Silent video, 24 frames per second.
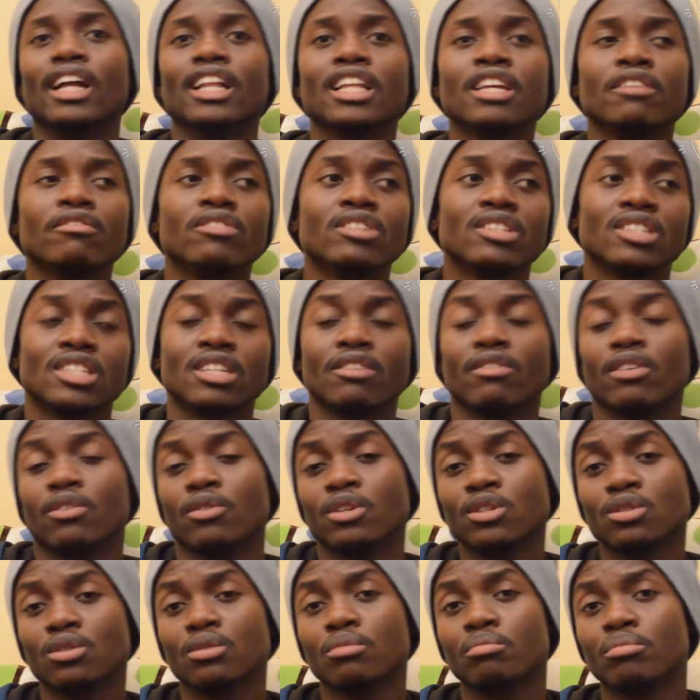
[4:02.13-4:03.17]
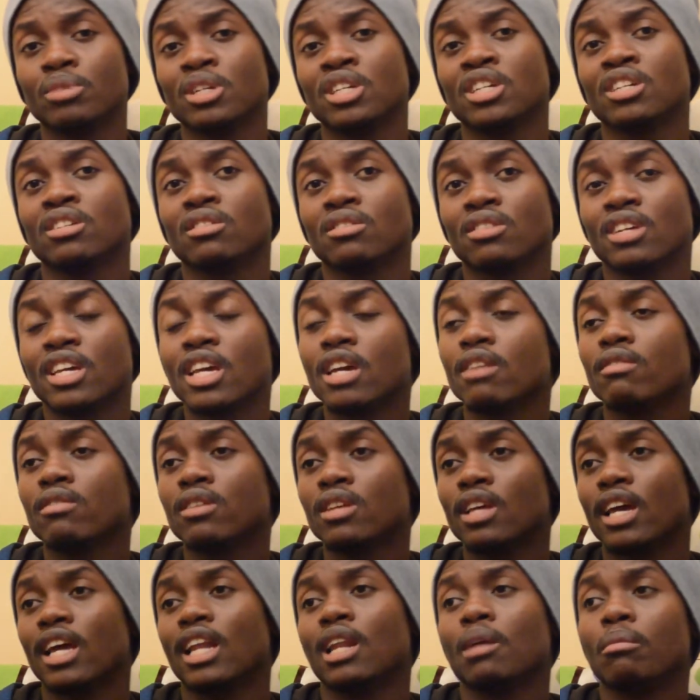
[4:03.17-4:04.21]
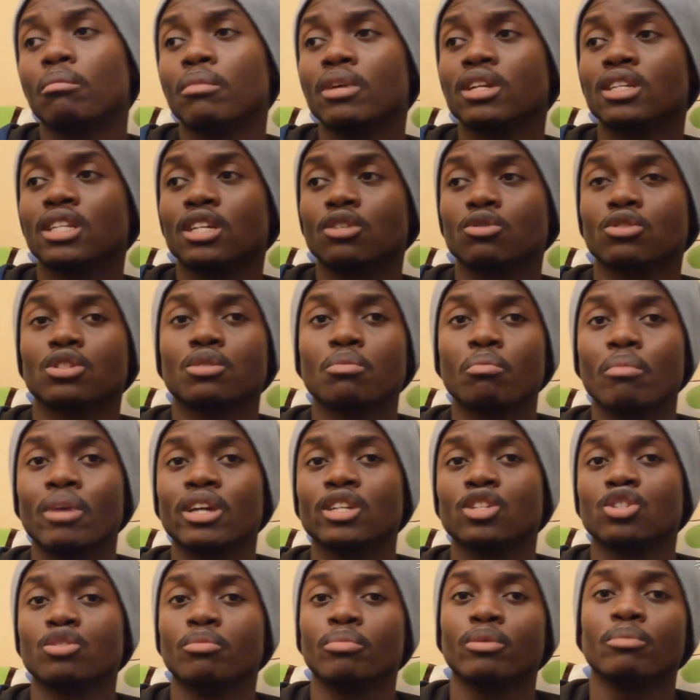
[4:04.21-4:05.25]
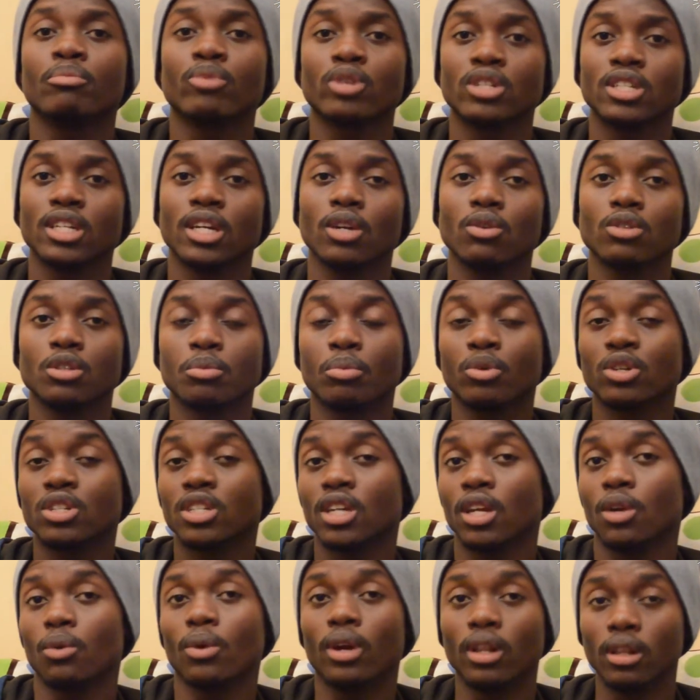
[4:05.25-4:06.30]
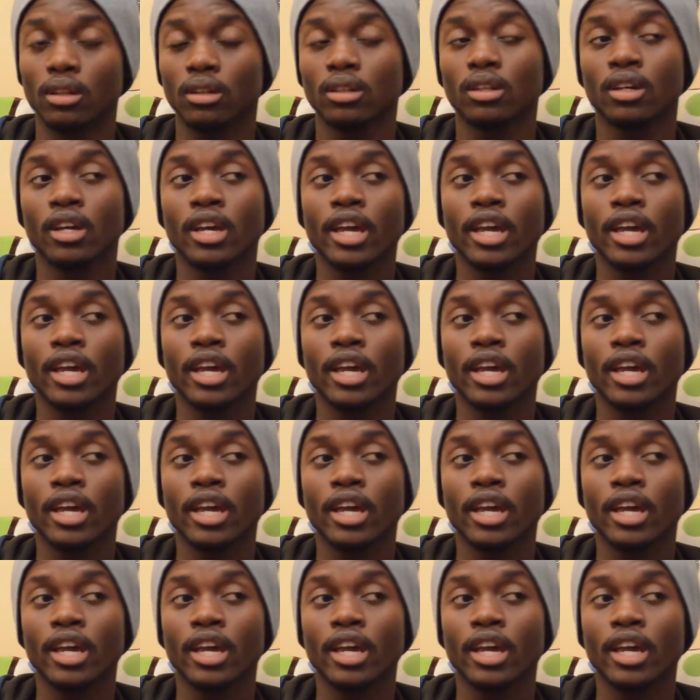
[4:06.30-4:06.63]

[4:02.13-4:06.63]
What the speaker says: I'll give it a 7. Reason being, every element that was meant to be portrayed was portrayed well.